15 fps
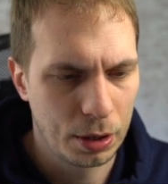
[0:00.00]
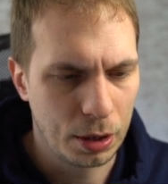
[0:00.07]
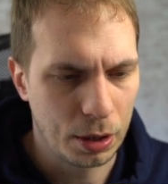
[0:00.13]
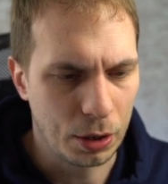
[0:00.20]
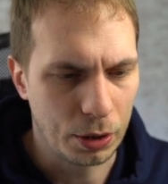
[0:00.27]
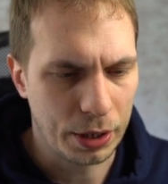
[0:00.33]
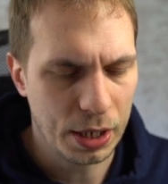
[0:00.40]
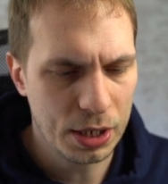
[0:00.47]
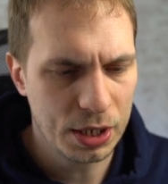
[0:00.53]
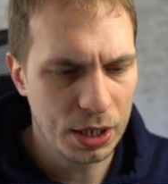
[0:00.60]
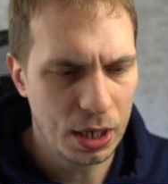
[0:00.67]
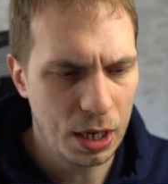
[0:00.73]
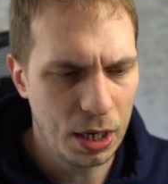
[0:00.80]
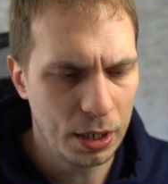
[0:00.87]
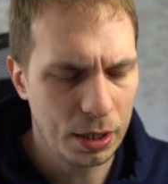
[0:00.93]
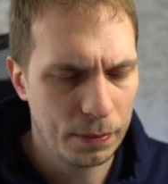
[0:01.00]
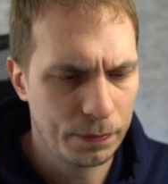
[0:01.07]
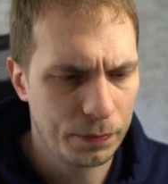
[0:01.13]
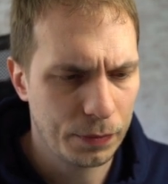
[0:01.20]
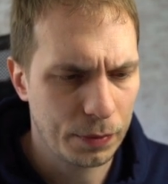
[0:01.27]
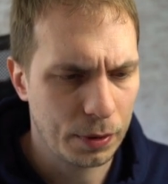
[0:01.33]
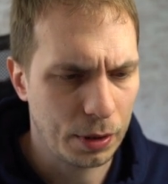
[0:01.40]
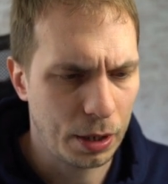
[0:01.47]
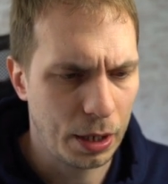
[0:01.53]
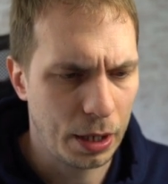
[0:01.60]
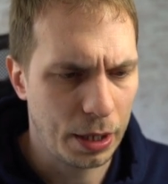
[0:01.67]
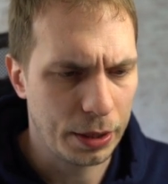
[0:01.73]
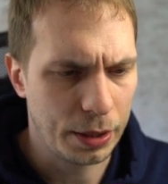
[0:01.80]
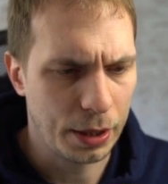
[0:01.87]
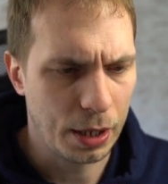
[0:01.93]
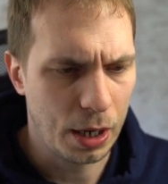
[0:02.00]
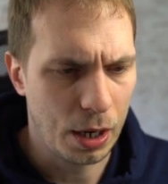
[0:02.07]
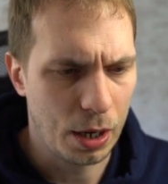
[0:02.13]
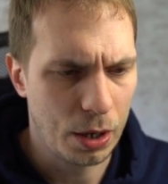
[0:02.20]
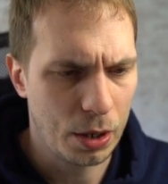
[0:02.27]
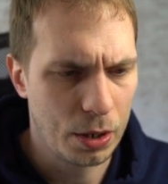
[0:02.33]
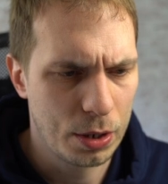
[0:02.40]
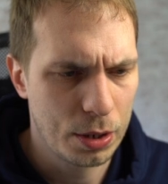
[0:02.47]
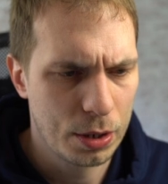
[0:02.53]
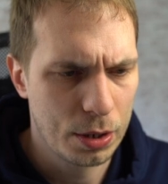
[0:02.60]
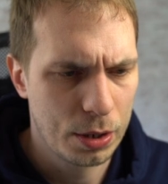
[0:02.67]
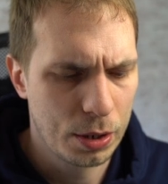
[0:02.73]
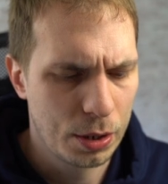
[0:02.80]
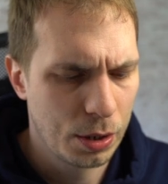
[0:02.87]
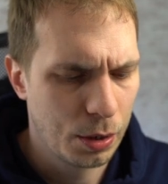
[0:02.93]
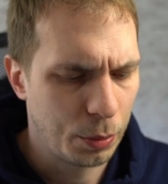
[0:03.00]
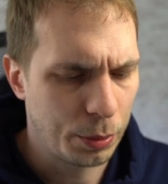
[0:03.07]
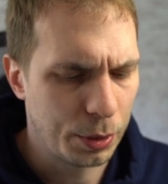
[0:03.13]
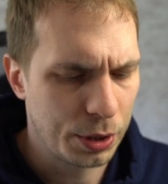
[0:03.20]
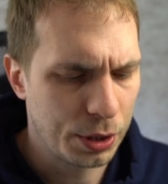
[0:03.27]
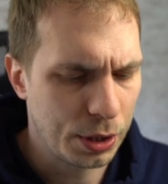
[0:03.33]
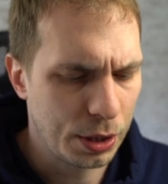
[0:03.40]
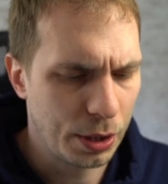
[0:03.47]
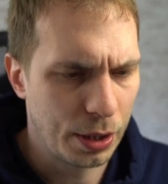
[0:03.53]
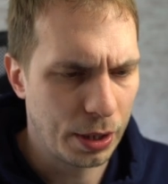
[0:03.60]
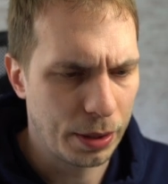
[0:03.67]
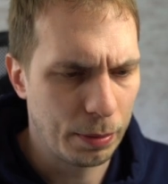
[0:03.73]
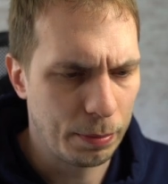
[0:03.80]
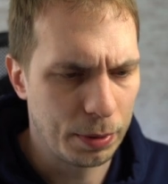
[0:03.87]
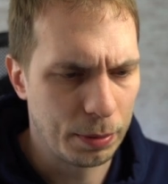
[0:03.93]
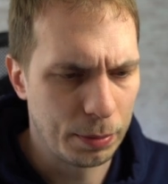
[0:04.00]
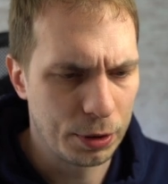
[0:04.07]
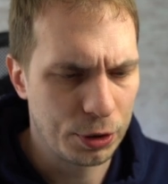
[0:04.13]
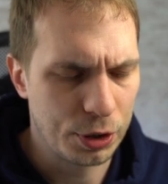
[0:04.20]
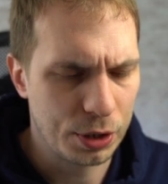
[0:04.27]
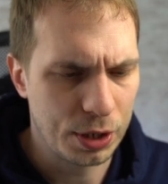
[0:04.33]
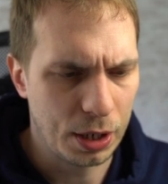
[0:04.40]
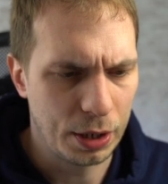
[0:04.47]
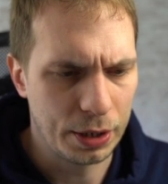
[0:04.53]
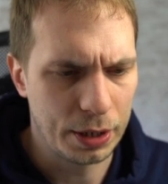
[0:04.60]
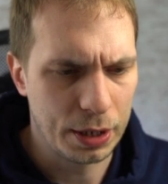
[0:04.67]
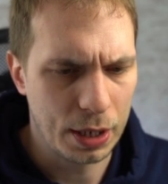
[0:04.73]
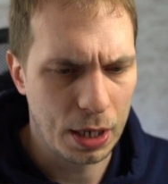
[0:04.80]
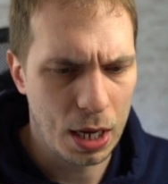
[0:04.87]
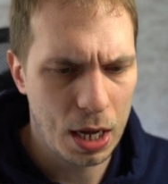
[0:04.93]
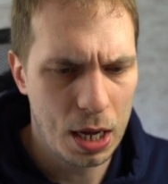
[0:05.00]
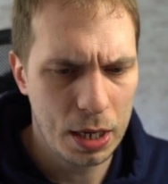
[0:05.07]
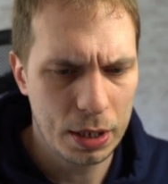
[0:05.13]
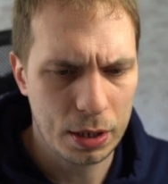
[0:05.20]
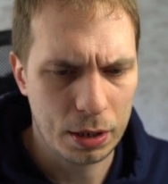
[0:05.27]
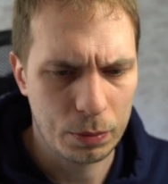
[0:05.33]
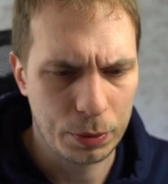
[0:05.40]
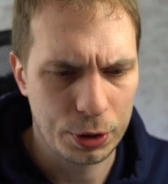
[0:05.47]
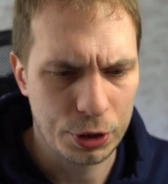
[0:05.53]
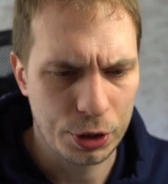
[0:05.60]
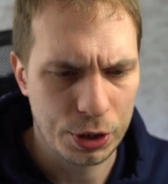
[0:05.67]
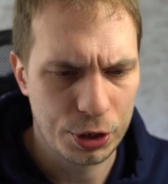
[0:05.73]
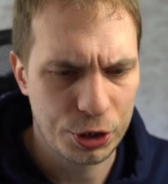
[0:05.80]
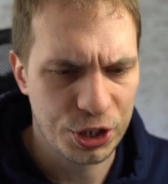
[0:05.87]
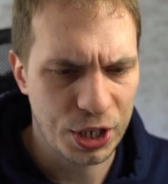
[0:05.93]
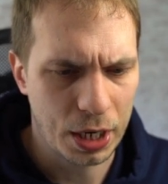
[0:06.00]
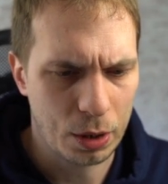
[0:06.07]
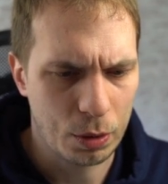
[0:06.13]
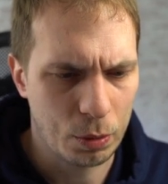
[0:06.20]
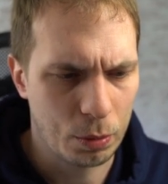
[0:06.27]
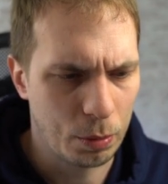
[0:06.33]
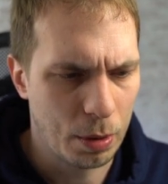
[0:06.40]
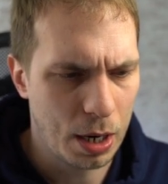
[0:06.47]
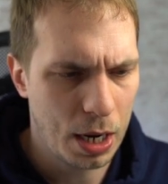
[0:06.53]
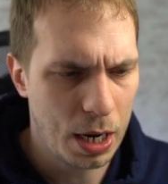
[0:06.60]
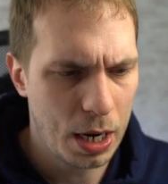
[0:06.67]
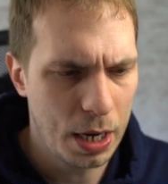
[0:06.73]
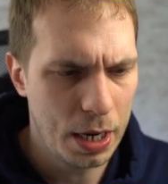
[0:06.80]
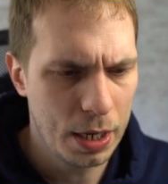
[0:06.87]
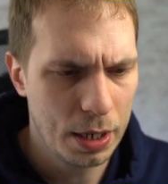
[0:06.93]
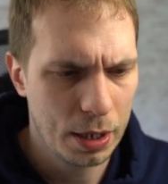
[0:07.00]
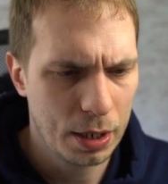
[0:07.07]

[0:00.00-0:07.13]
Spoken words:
look inside, and now we see that the permissions are denied, and we just check why.